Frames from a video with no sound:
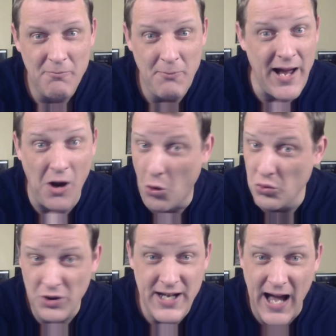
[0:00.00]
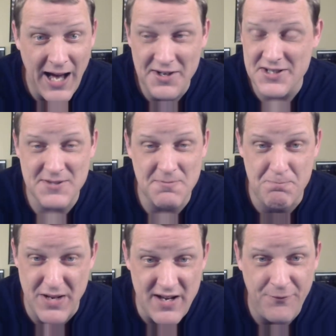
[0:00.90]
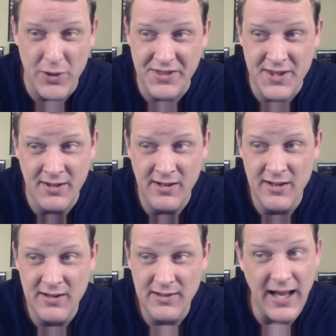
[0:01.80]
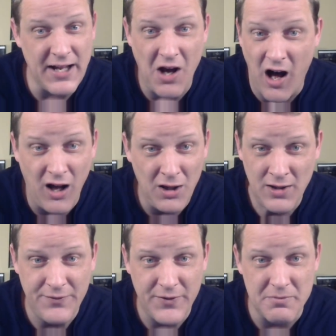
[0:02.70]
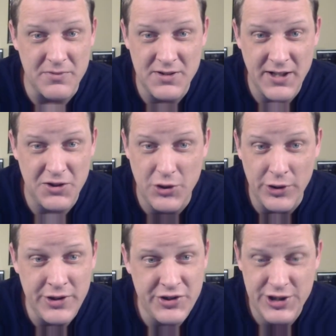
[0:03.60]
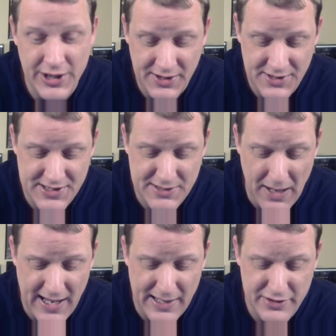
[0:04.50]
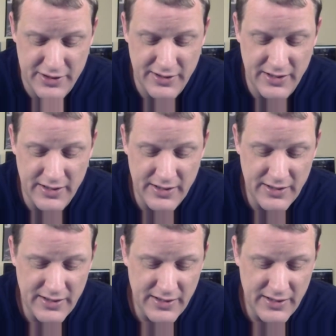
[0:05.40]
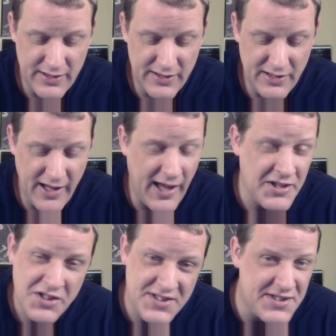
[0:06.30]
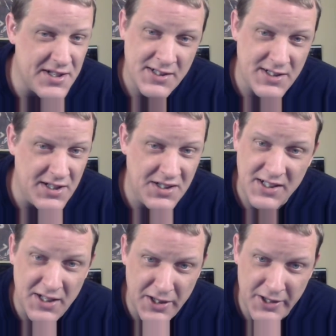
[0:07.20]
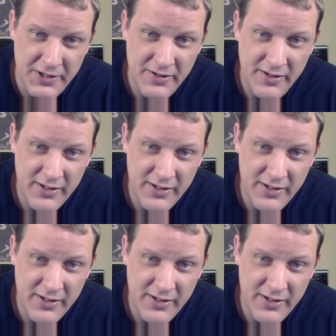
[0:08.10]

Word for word: My only honest beef with it, like all of them did good shit in this match. I just didn't need it here.